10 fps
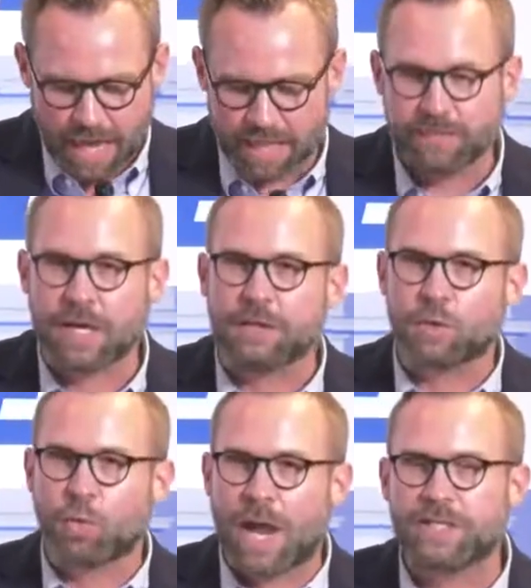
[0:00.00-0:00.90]
They've
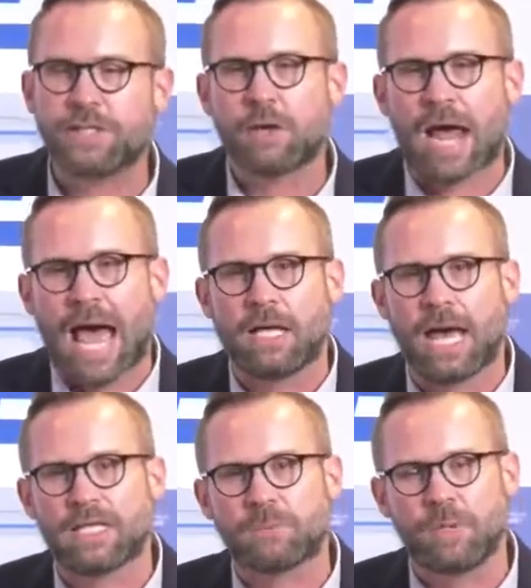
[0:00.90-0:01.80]
entrenched their
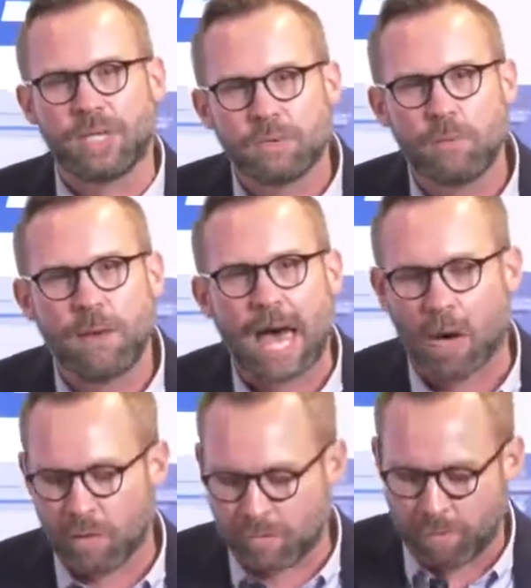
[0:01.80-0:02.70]
allies' political
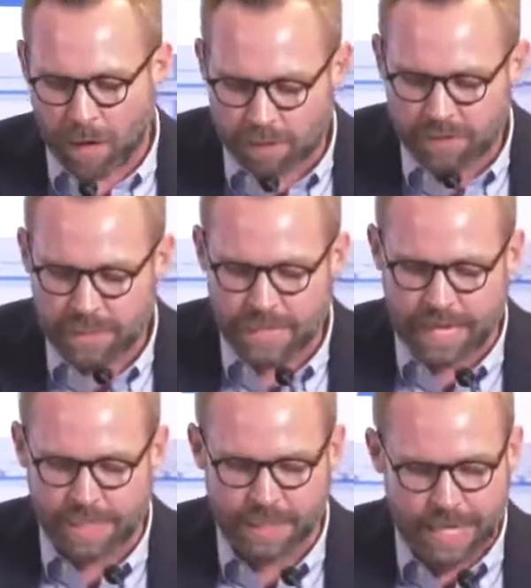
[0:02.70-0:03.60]
power for partisan
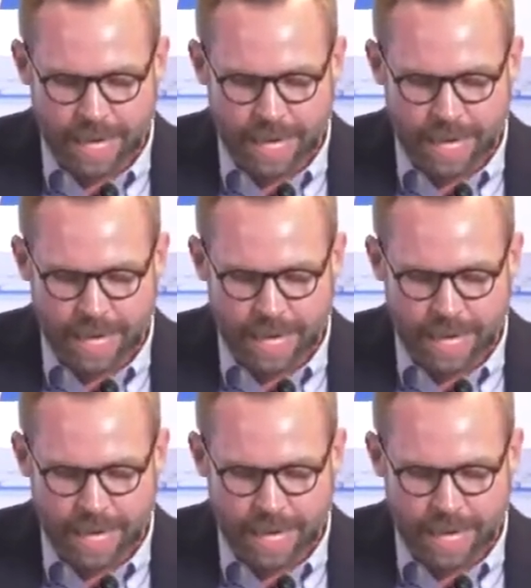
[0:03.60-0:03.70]
gain